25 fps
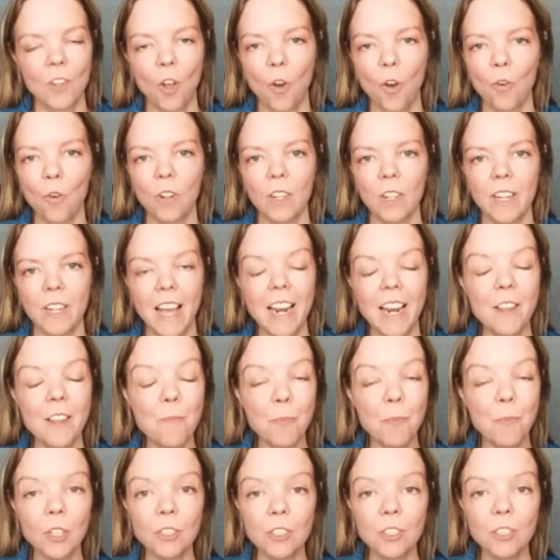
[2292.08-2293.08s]
Totally.
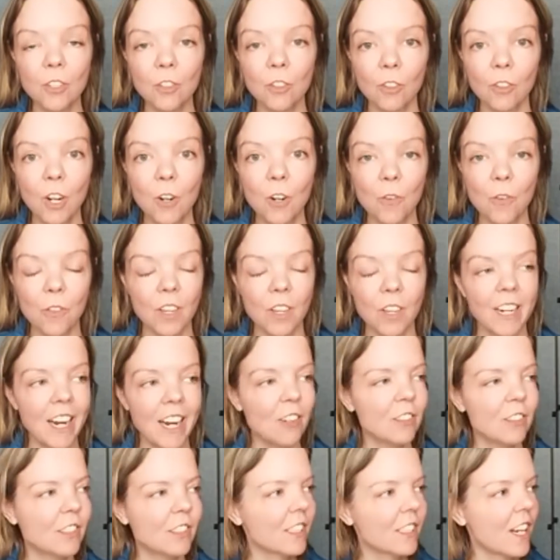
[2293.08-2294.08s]
And personal growth. Like
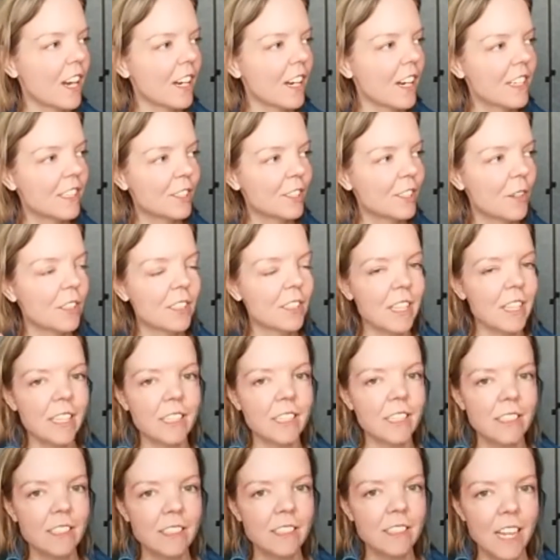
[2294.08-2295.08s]
I was talking to it's
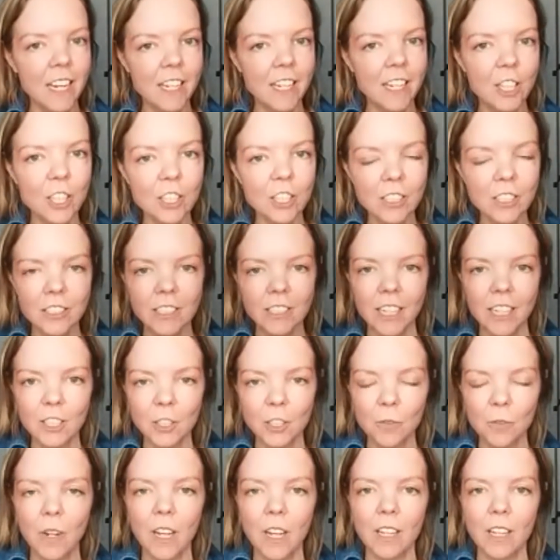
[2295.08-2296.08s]
like se- your
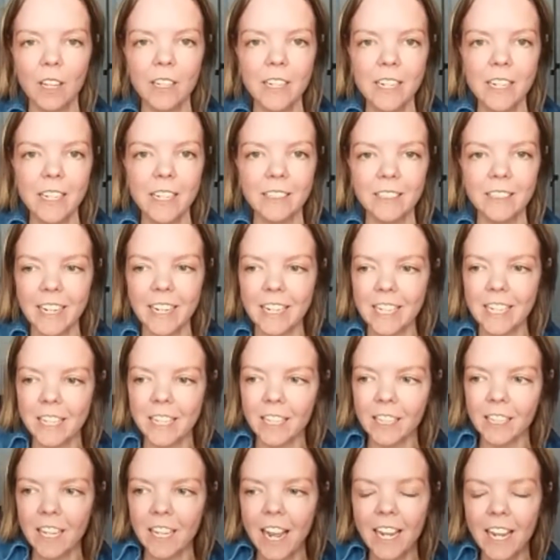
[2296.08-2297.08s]
sexuality is like
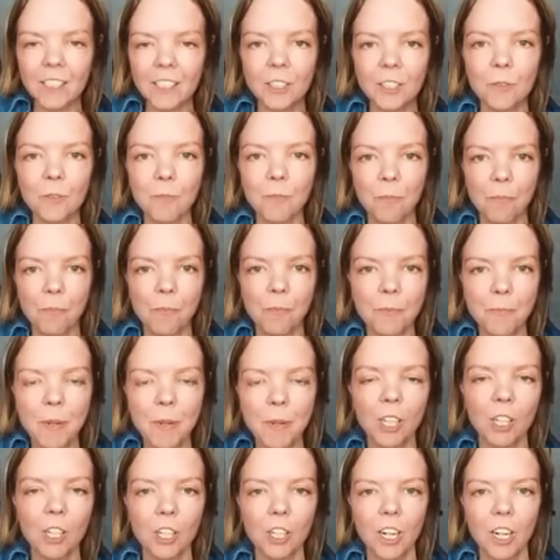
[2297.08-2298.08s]
the last
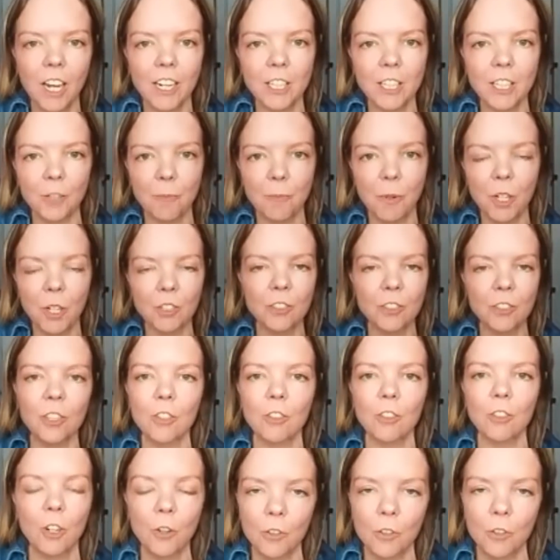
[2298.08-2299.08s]
pillar on your
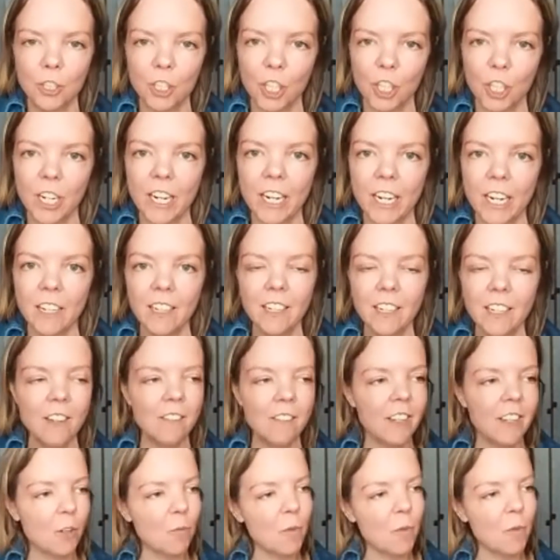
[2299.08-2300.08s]
personal growth journey.
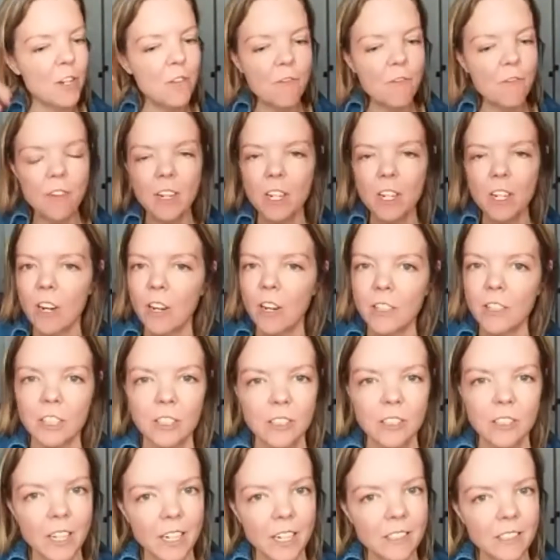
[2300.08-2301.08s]
Like when you figure out your
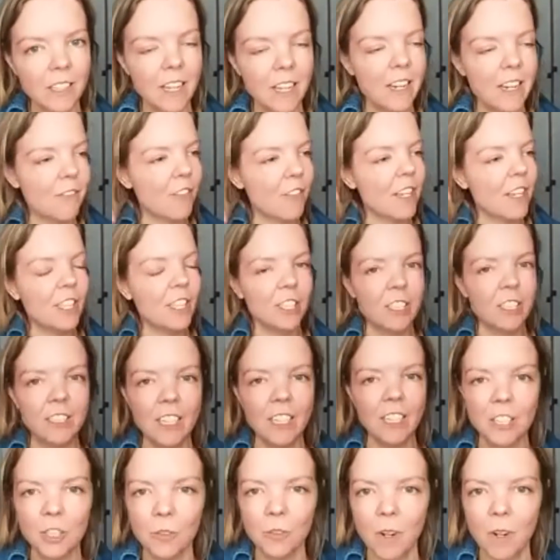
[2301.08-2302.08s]
sex life and your
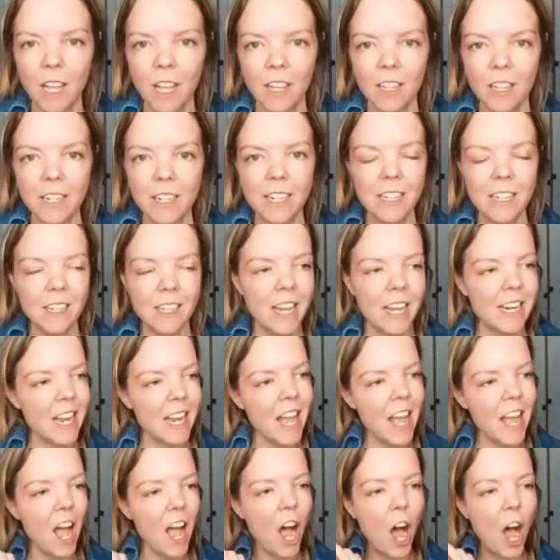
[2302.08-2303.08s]
sexuality, like
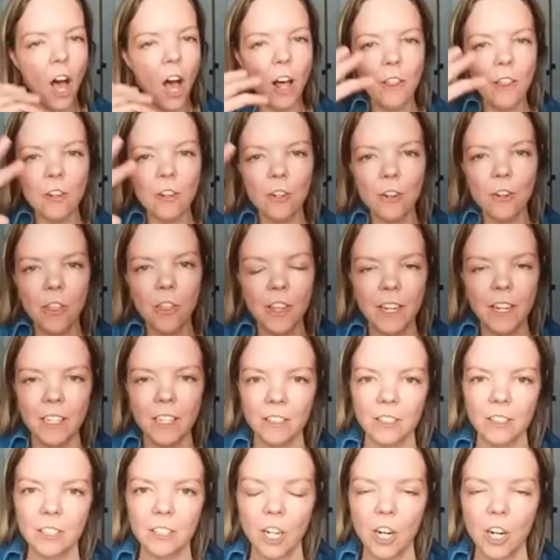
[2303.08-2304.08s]
other
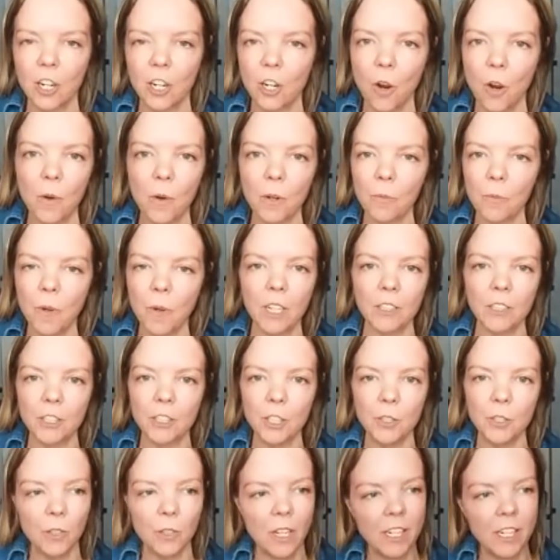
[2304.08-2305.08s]
things start going well
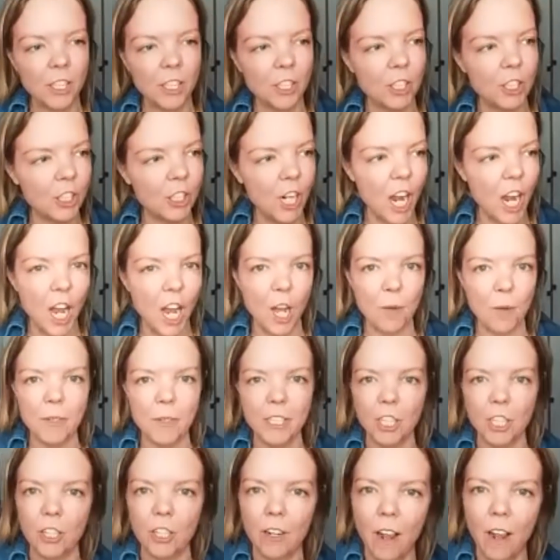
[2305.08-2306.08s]
too, like your job
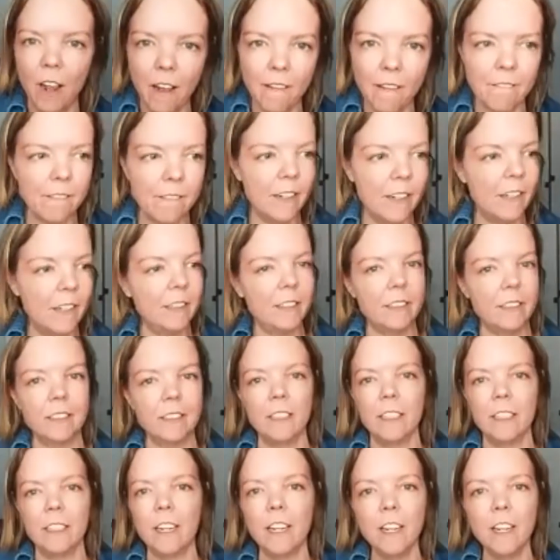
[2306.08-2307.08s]
and your confidence
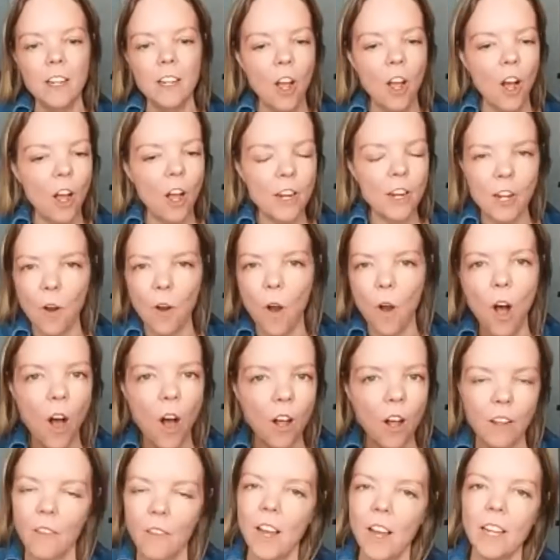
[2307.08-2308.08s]
and you know
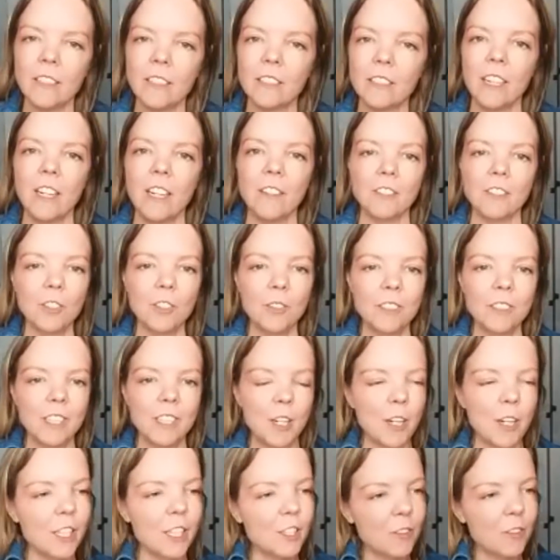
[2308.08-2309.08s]
all of that stuff. So it's
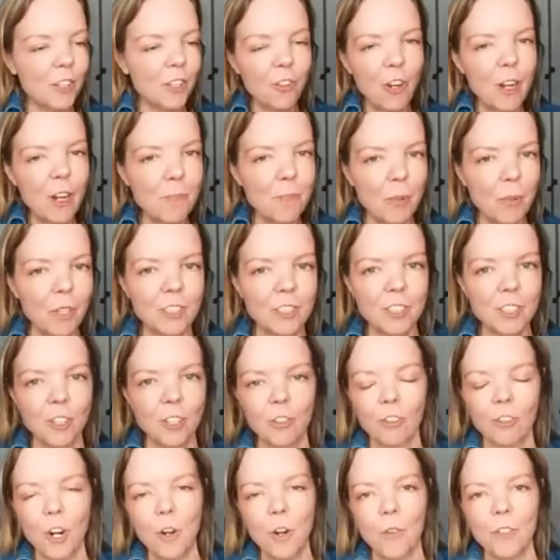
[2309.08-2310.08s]
like it's a great personal
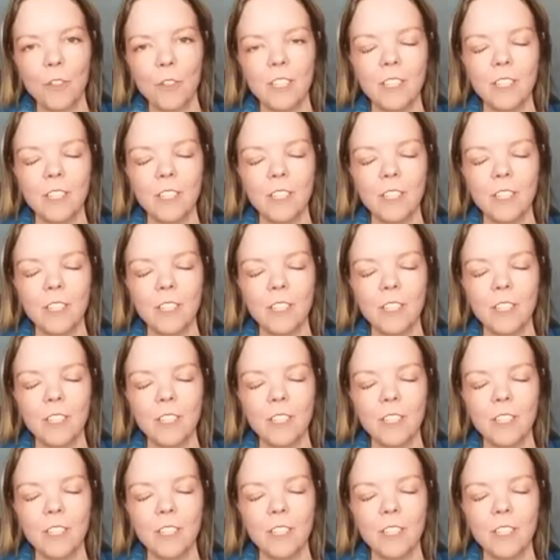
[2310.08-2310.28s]
growth